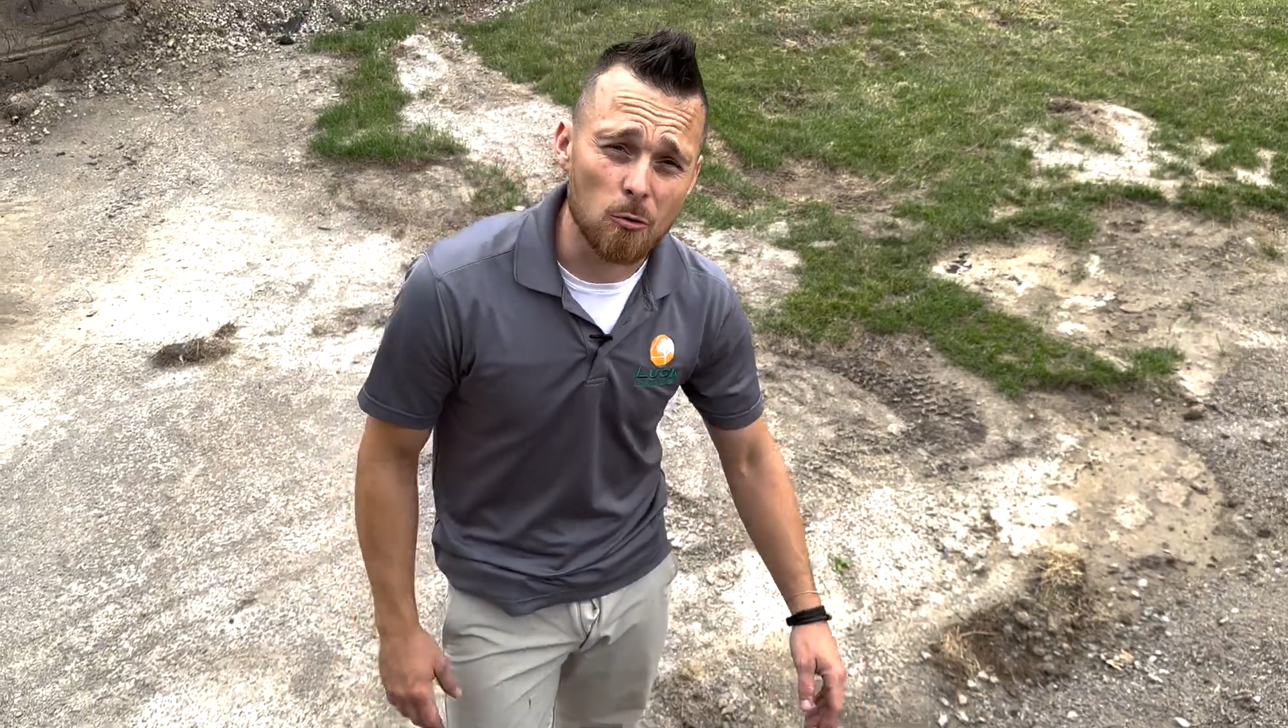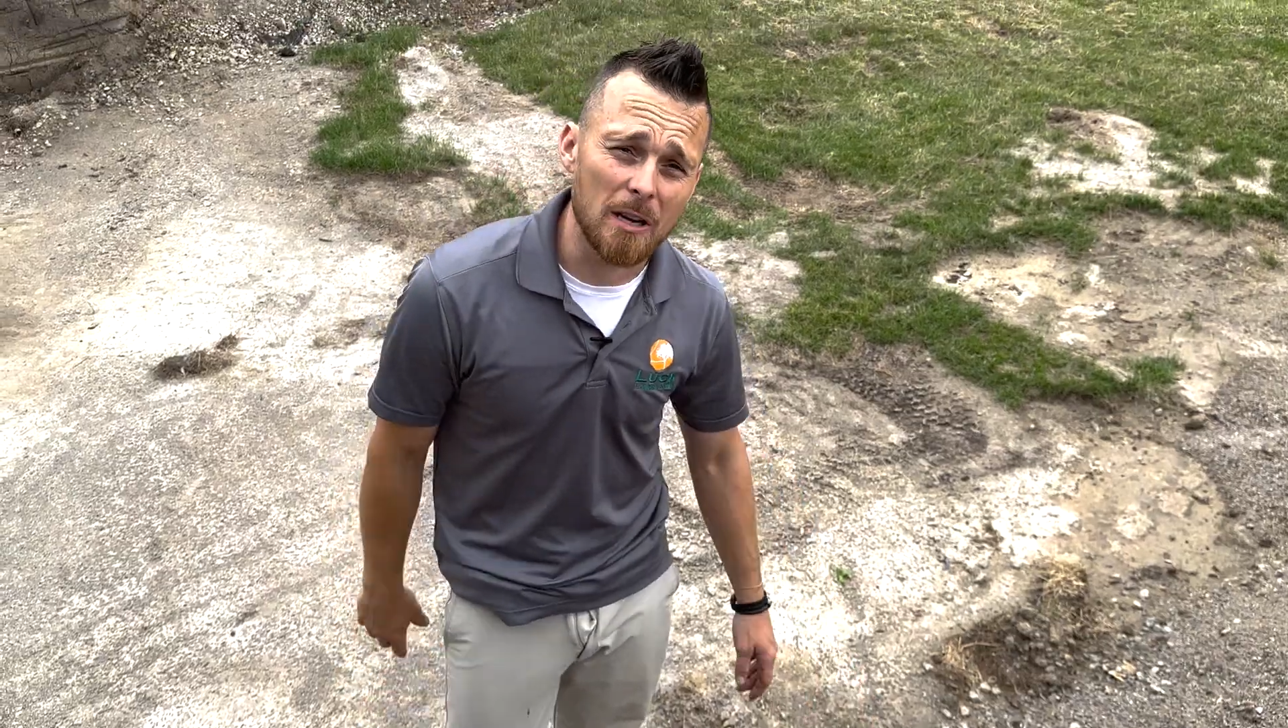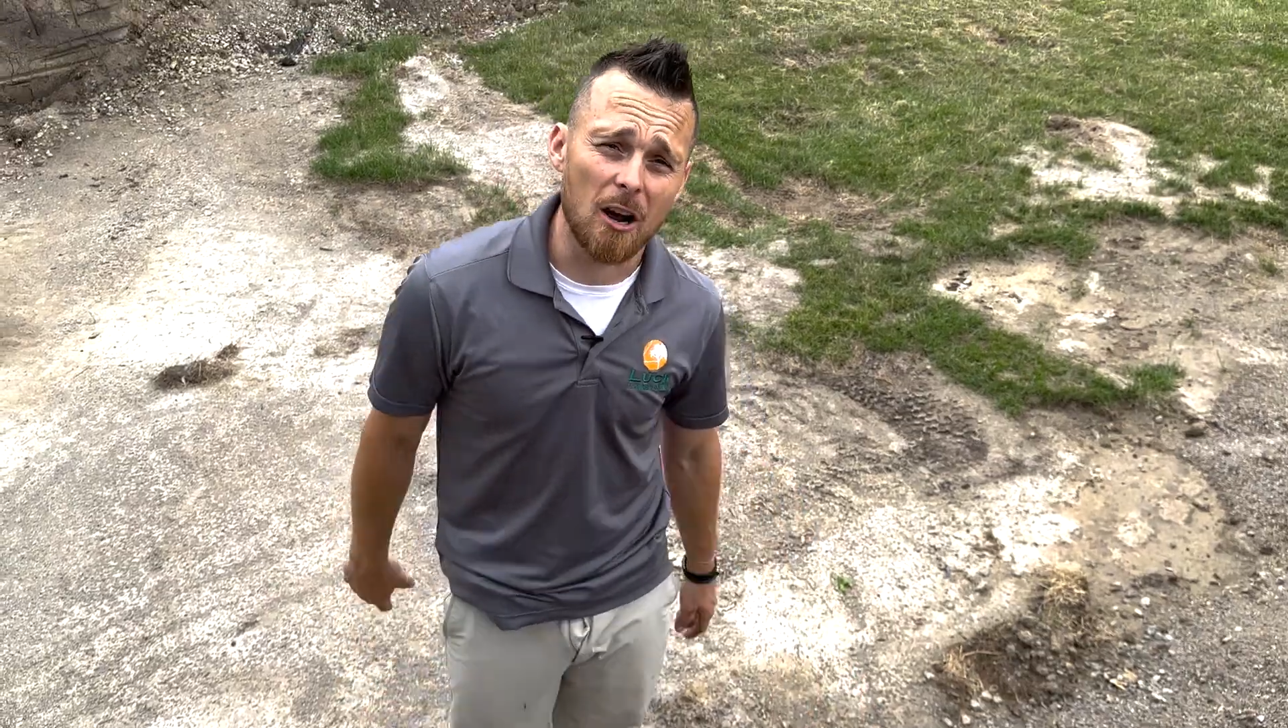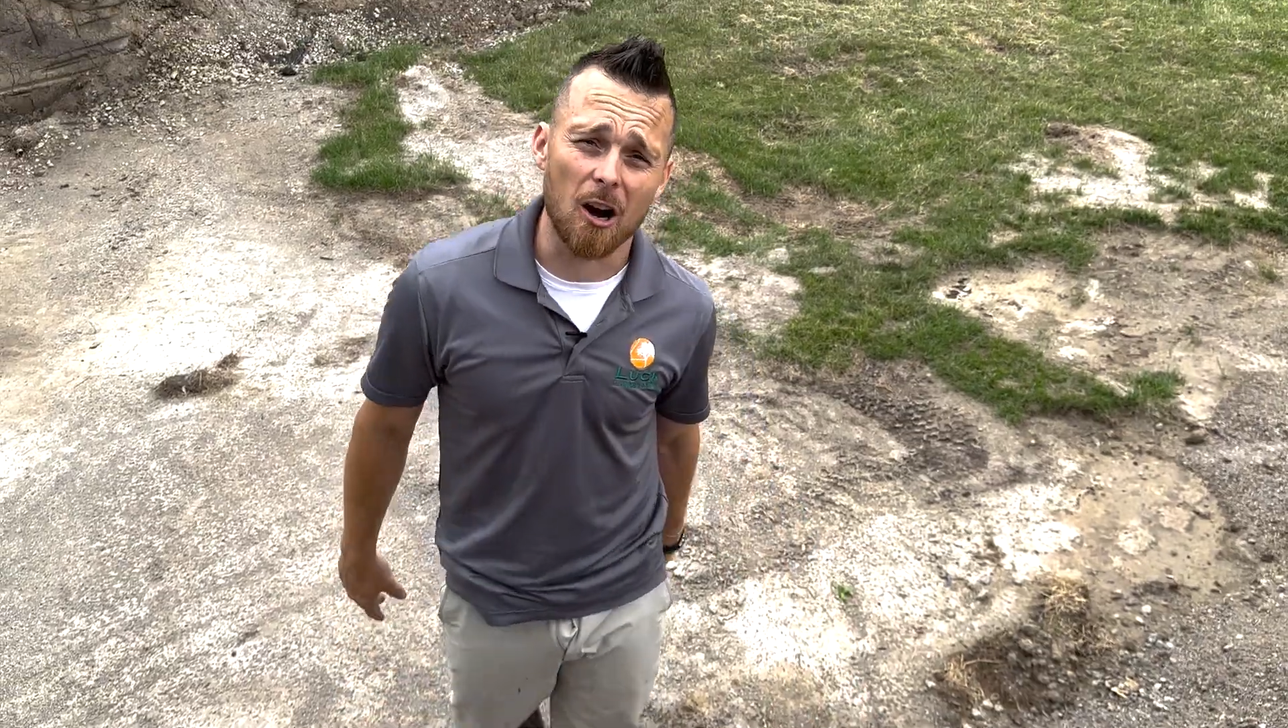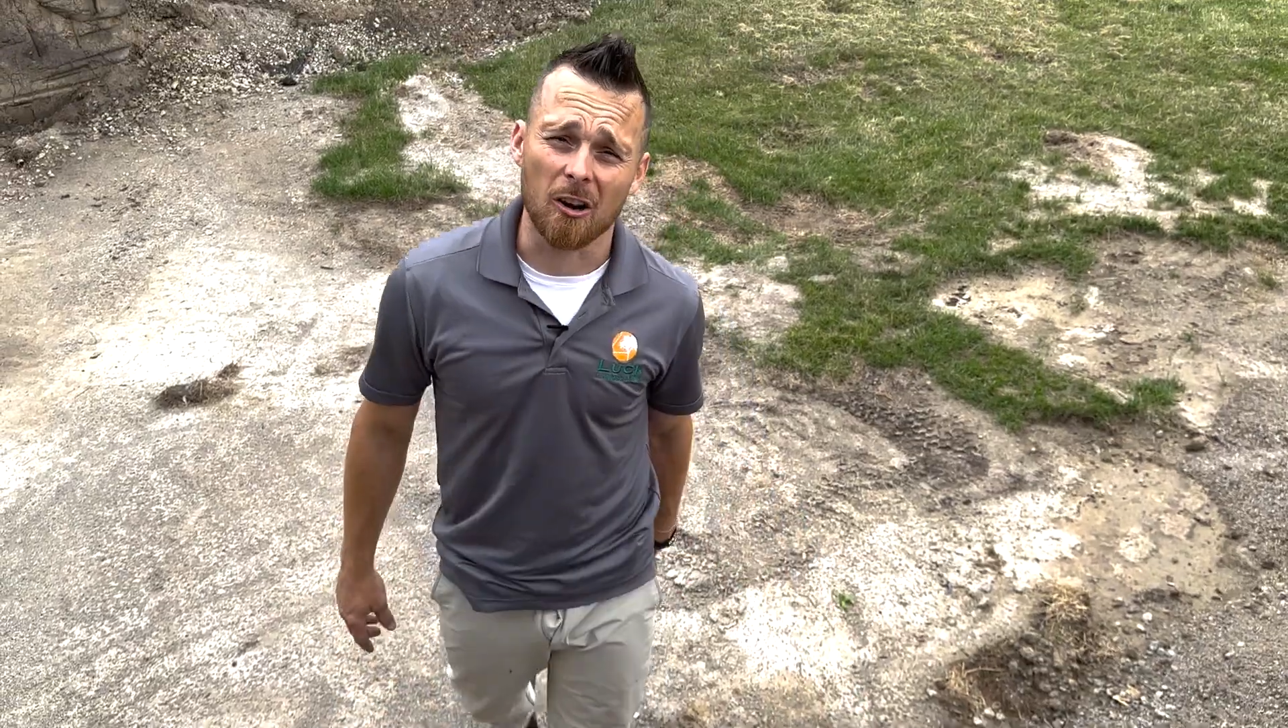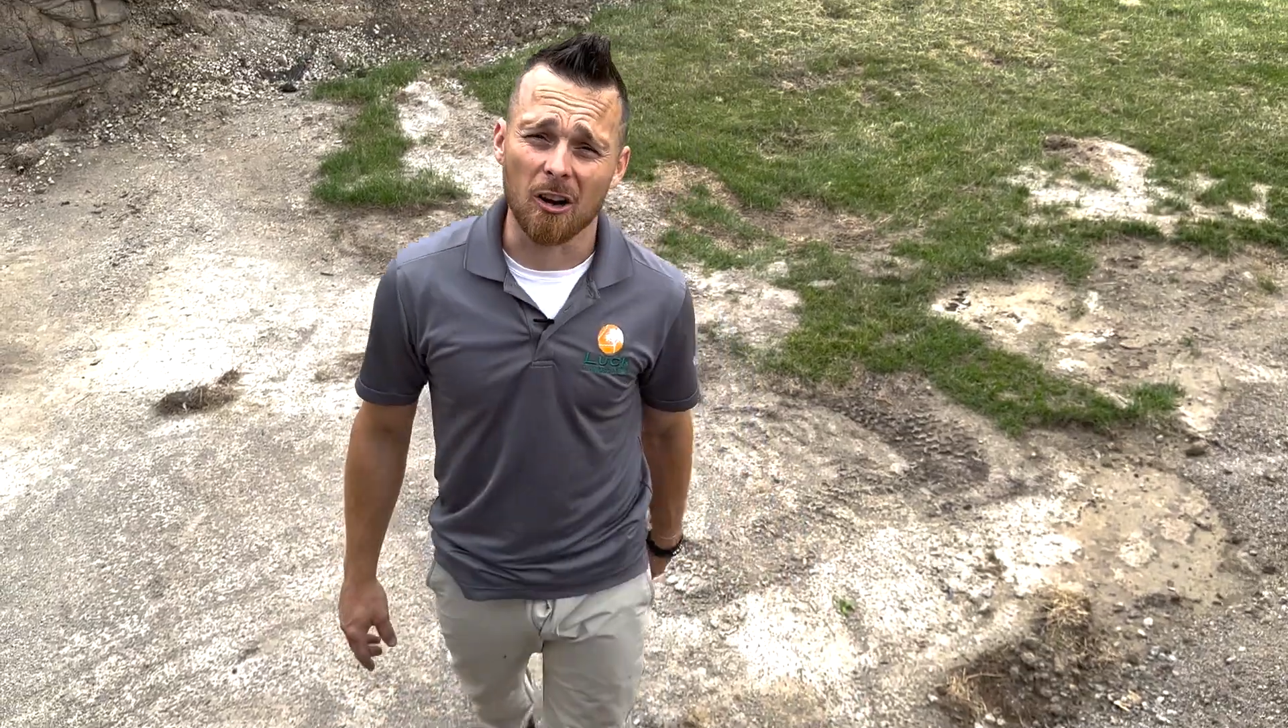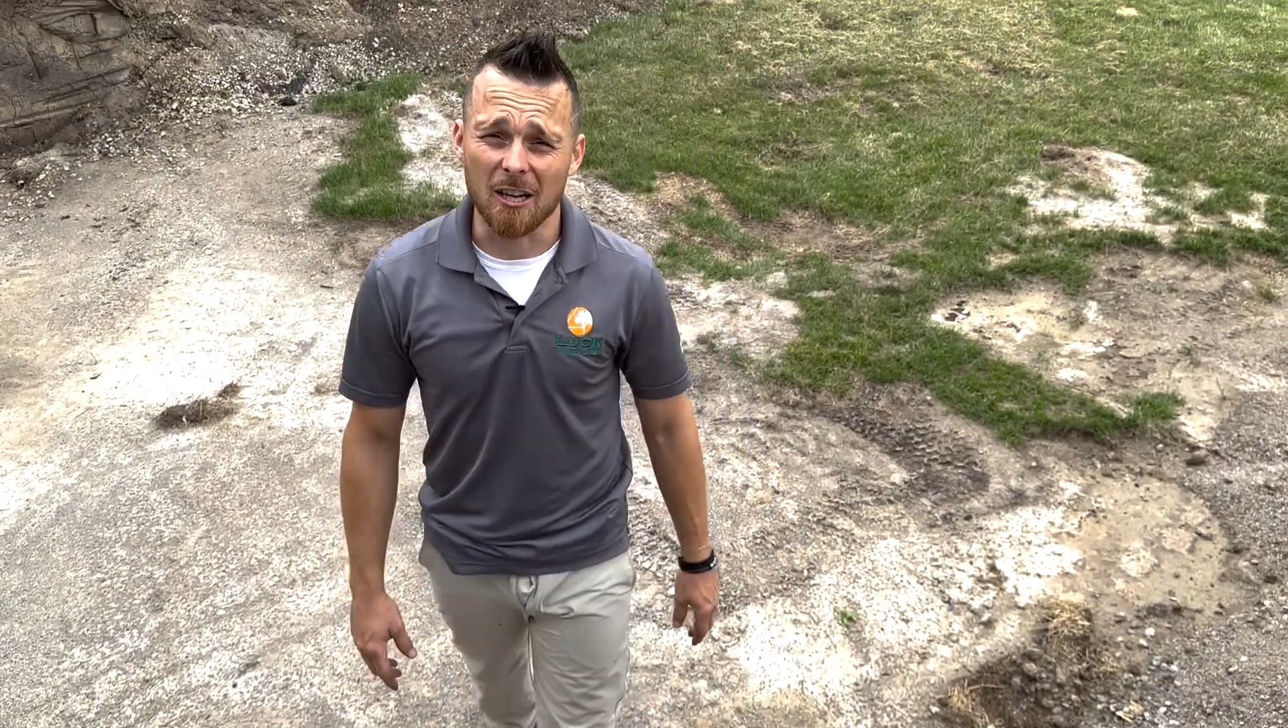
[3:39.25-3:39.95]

we are,